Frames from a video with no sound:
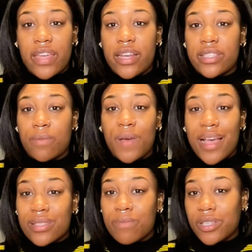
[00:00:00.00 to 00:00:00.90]
is a
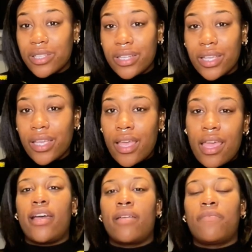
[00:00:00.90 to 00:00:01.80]
possibility.
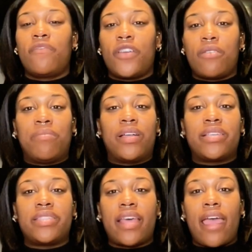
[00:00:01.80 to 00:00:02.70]
I am very
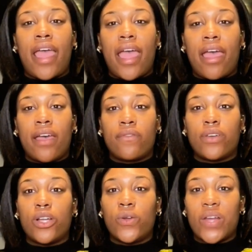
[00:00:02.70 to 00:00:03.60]
blessed to have
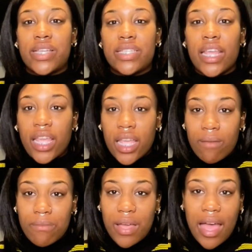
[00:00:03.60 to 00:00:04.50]
a great
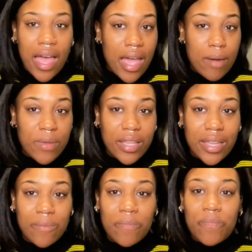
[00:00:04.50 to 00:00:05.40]
team behind
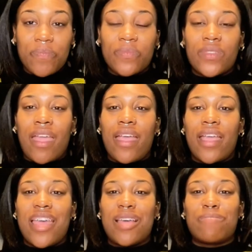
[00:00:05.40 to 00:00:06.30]
me,
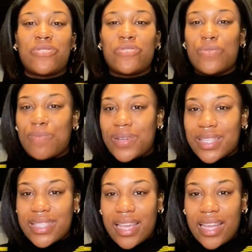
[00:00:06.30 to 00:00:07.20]
and I'm super
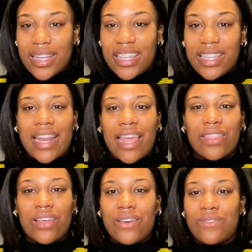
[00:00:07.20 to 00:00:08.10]
excited, and I
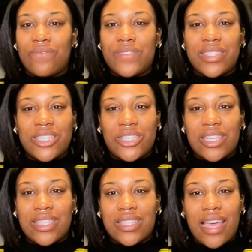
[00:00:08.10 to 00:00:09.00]
love the
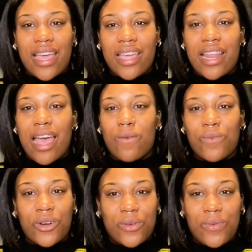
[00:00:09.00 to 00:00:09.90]
physicians that I
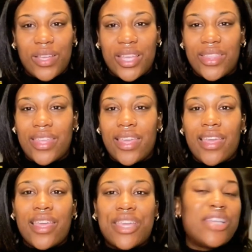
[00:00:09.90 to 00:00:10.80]
work with
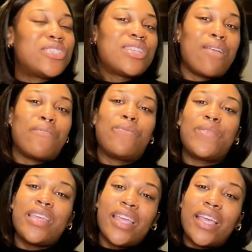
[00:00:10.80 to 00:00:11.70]
each and every
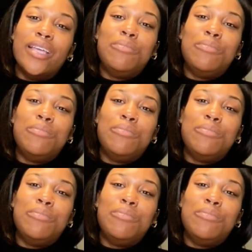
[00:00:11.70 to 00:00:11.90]
week.